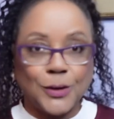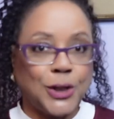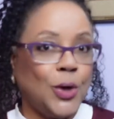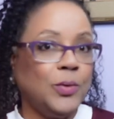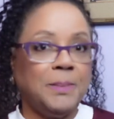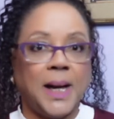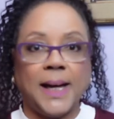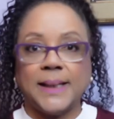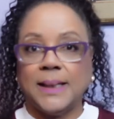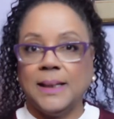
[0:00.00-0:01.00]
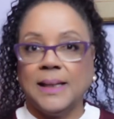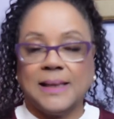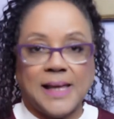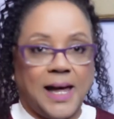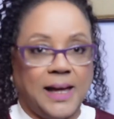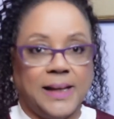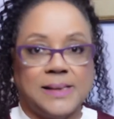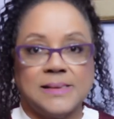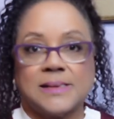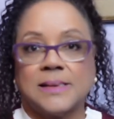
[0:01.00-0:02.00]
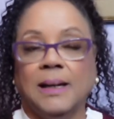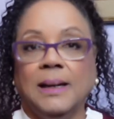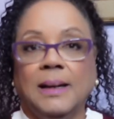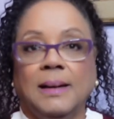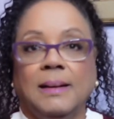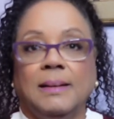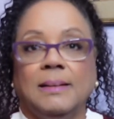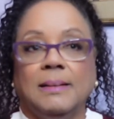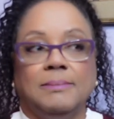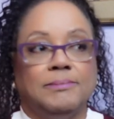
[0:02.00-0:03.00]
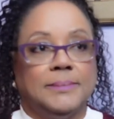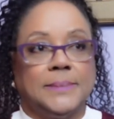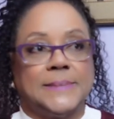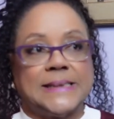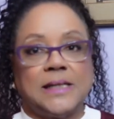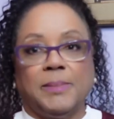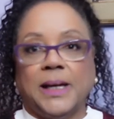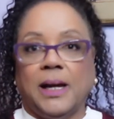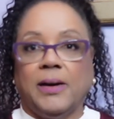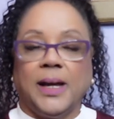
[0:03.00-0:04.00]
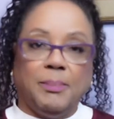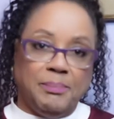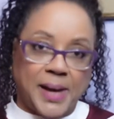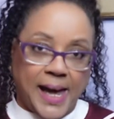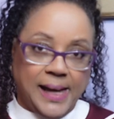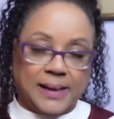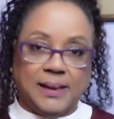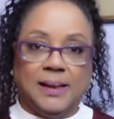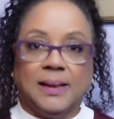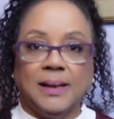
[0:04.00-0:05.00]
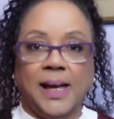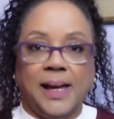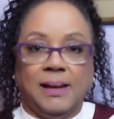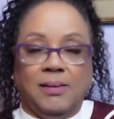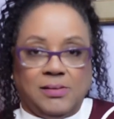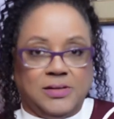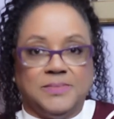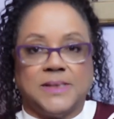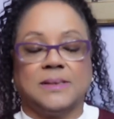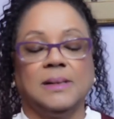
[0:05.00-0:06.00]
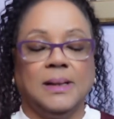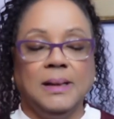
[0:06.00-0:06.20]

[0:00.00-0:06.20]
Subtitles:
lower body, thighs, stomach area, back, and arms.